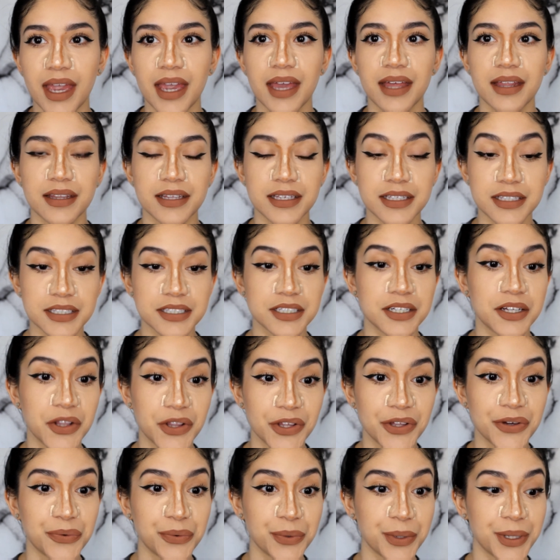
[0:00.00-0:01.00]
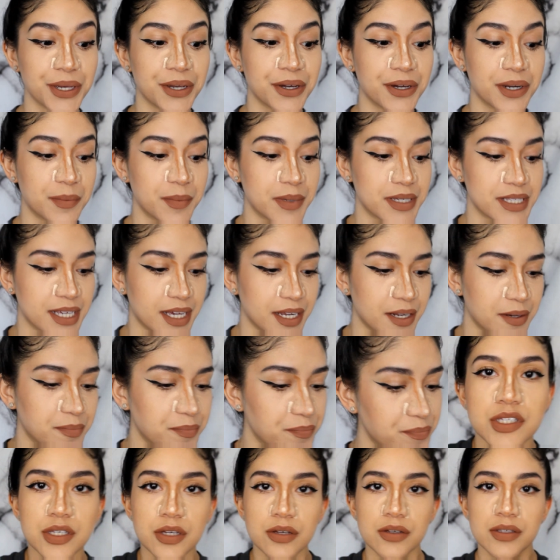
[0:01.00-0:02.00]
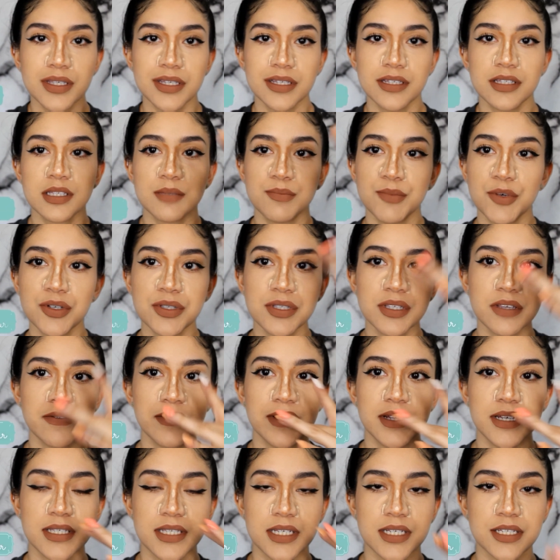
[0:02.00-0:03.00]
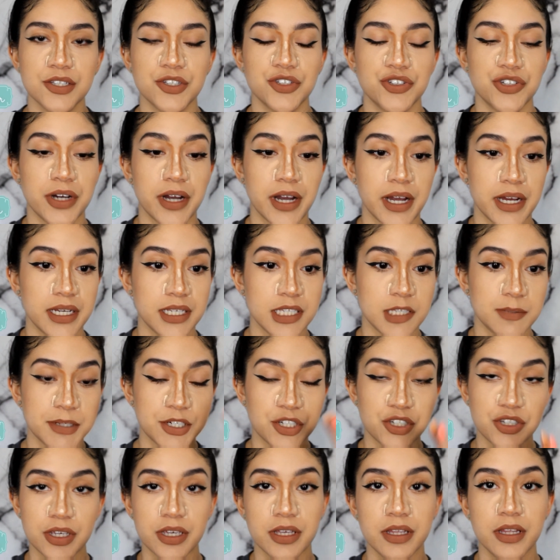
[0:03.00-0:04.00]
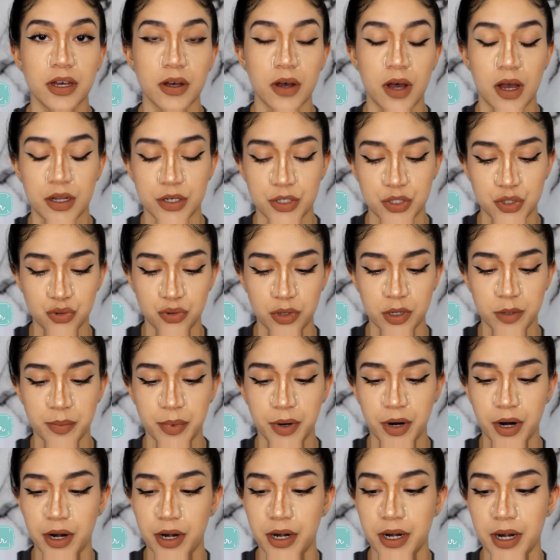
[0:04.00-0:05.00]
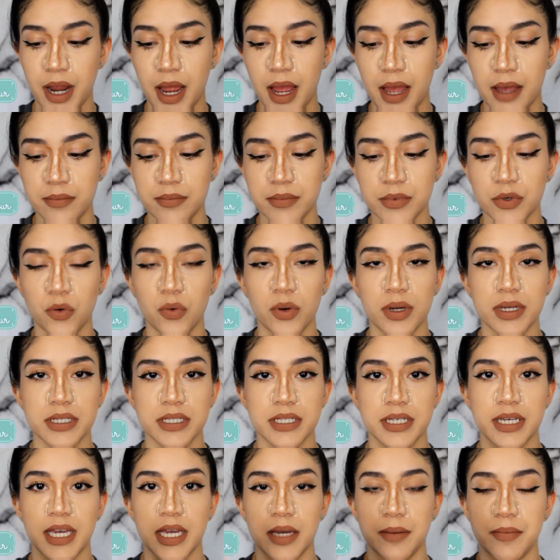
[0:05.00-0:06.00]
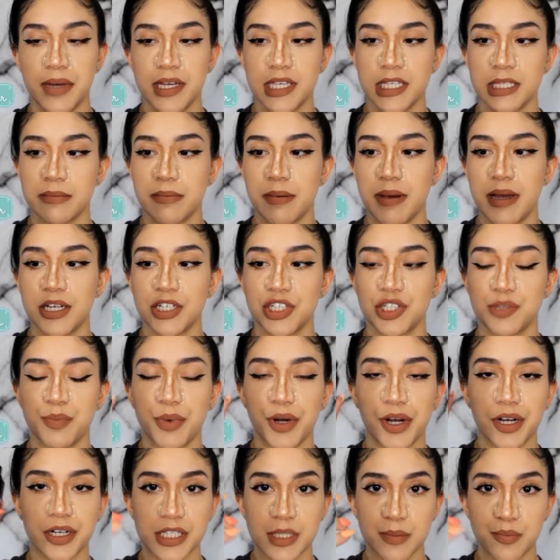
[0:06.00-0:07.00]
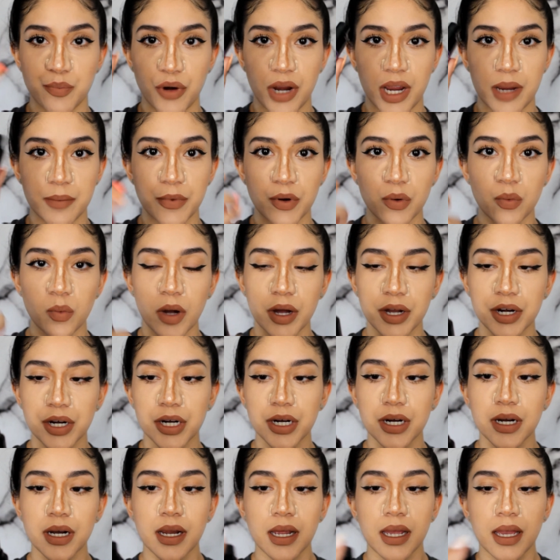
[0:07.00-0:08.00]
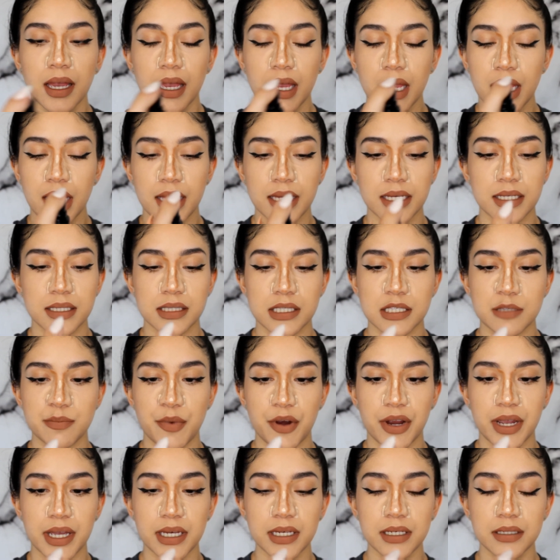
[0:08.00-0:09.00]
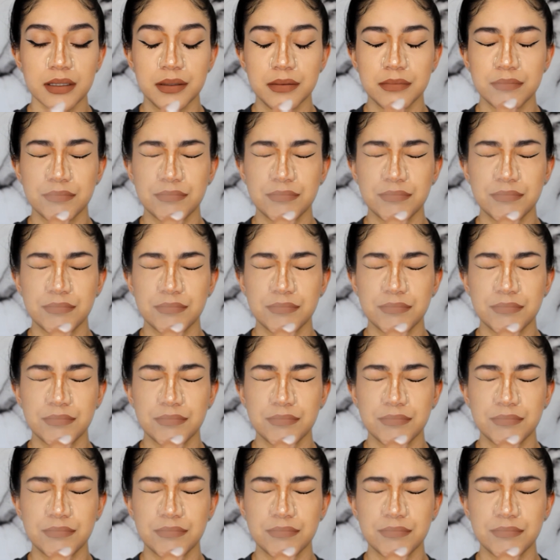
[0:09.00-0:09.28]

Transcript: And this is gonna look really good. I'm excited. So since most of this has dried, especially the contour part, I'm going to get my Smashbox primer water and spray it